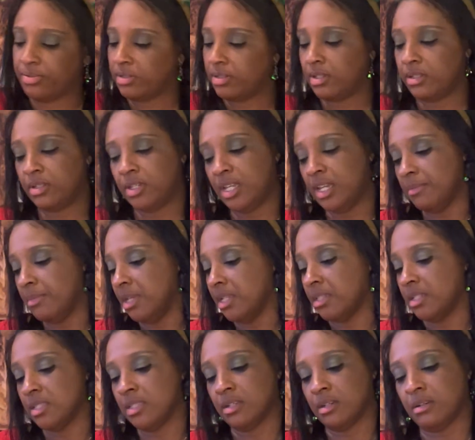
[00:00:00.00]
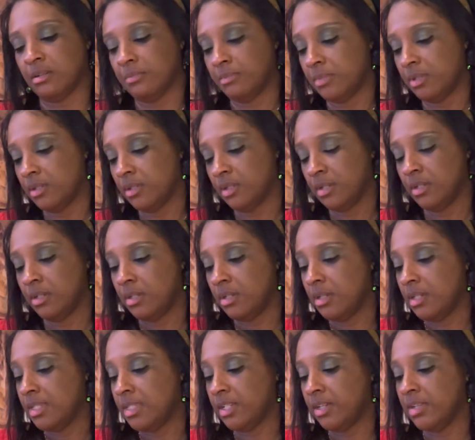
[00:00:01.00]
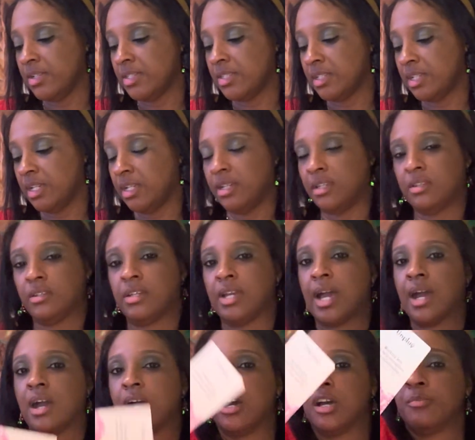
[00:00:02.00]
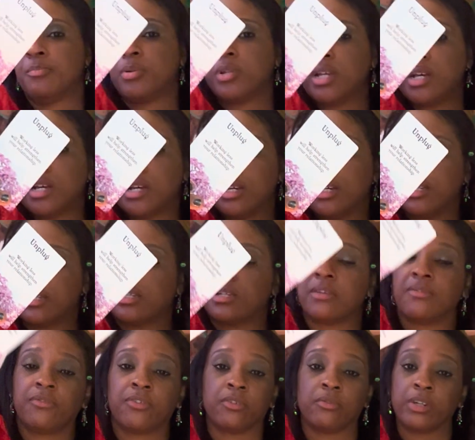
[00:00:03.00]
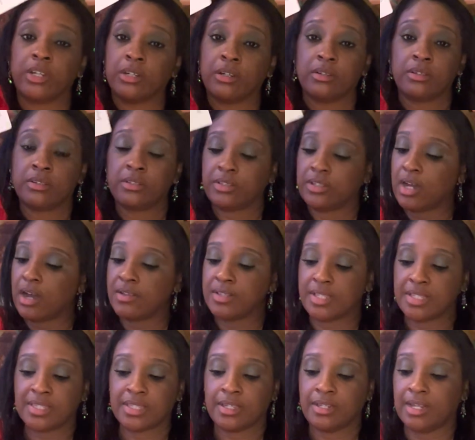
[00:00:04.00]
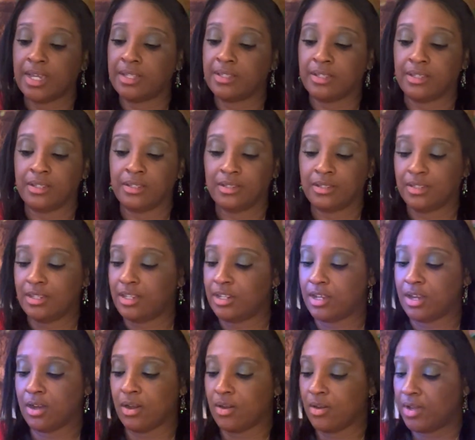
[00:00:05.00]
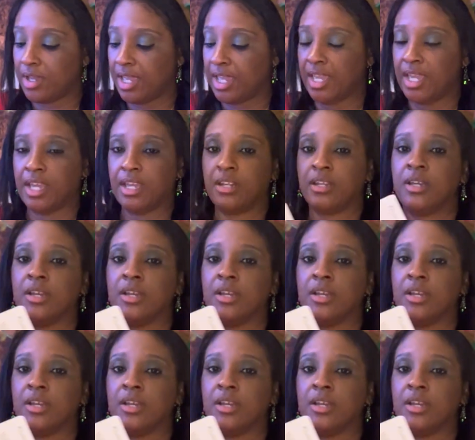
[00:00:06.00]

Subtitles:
You can't make this up. Seriously. You got unplug, for real. Y'all disconnecting, you know, and